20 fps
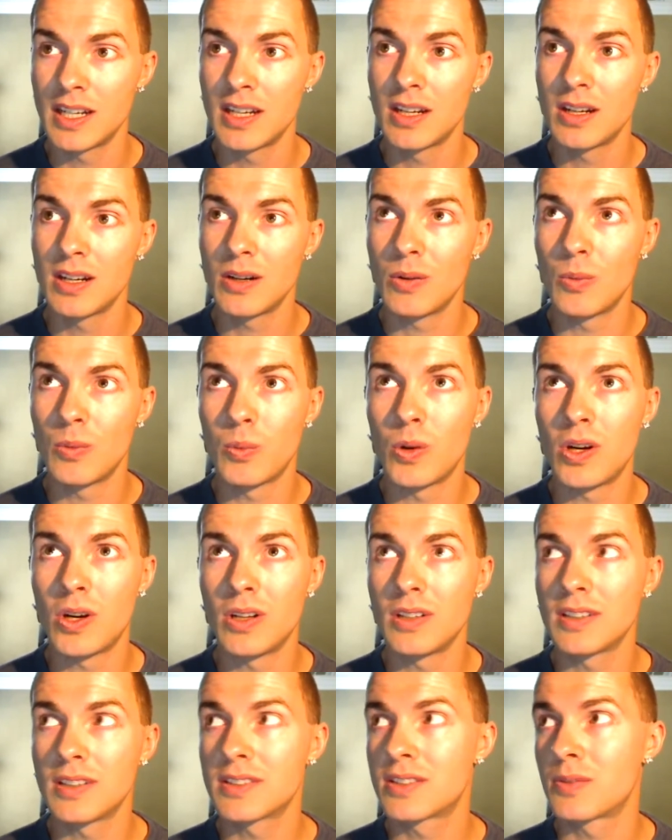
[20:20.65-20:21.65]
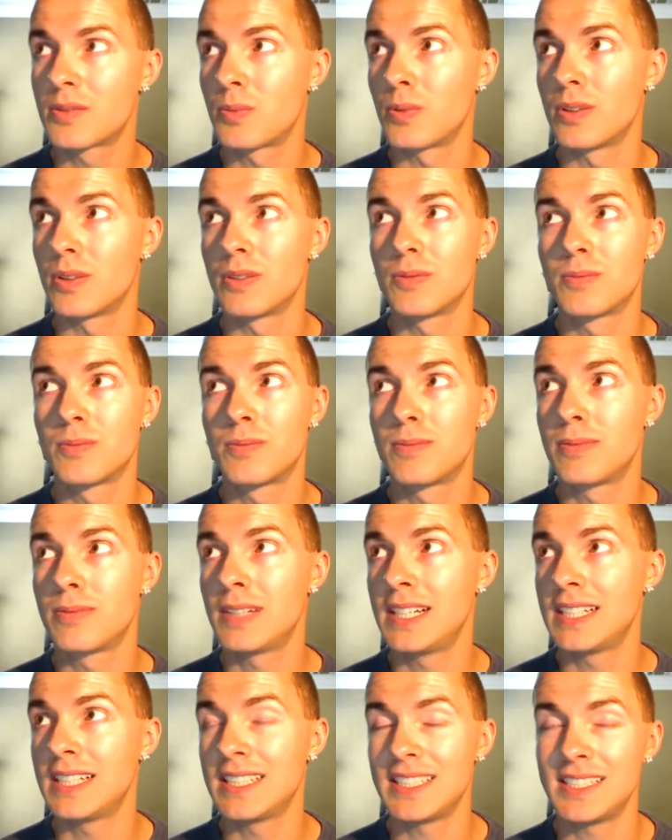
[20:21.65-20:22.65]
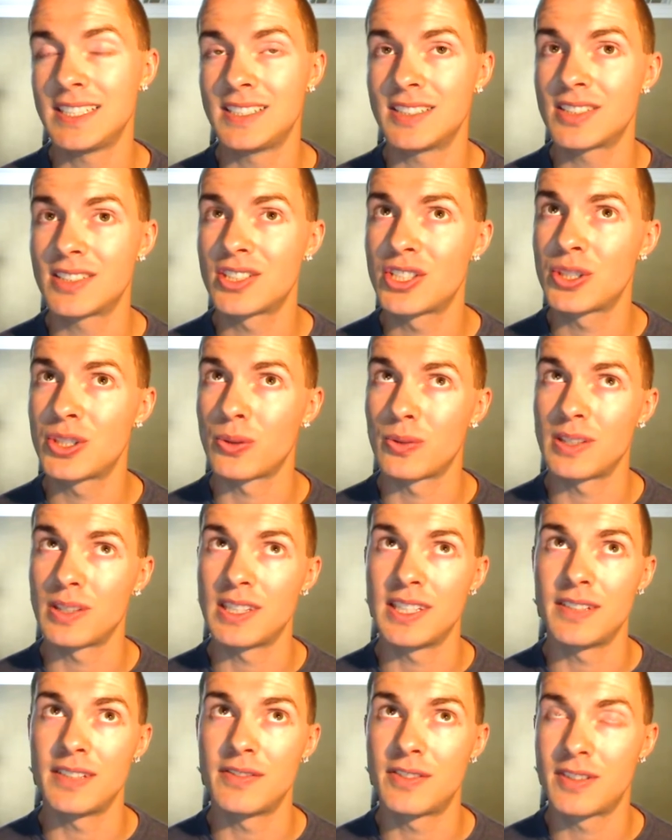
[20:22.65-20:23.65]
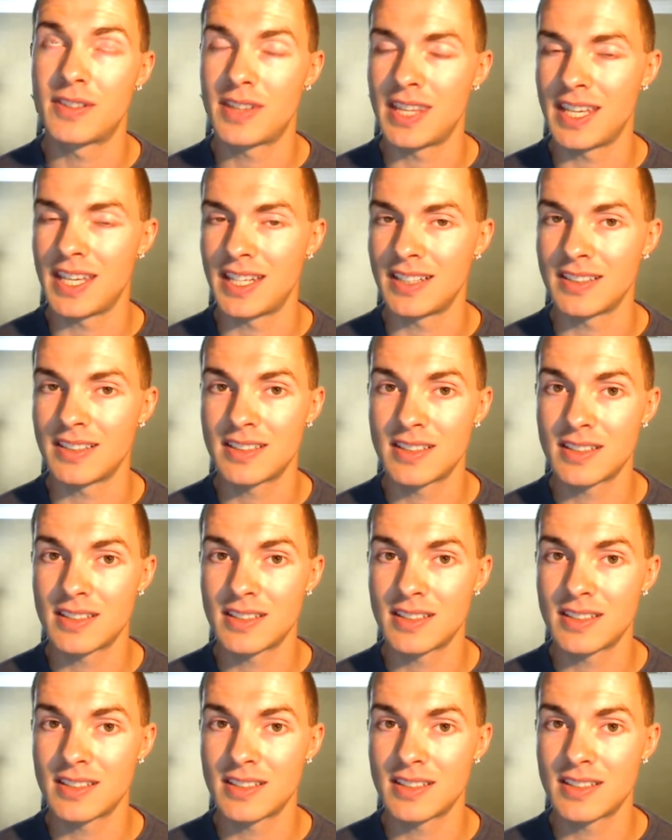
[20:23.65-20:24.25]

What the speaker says: walls were really just short-lived things.